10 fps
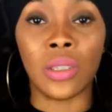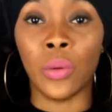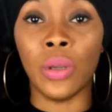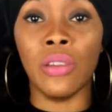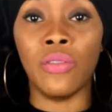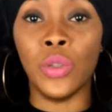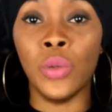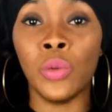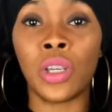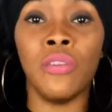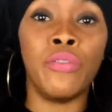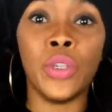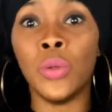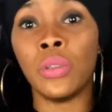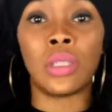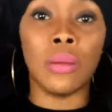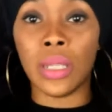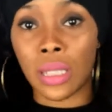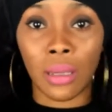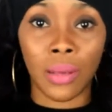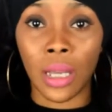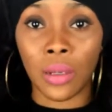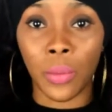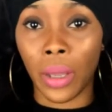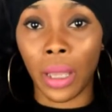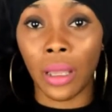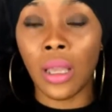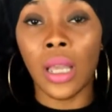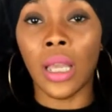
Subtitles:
So if you confuse them in some kind of way,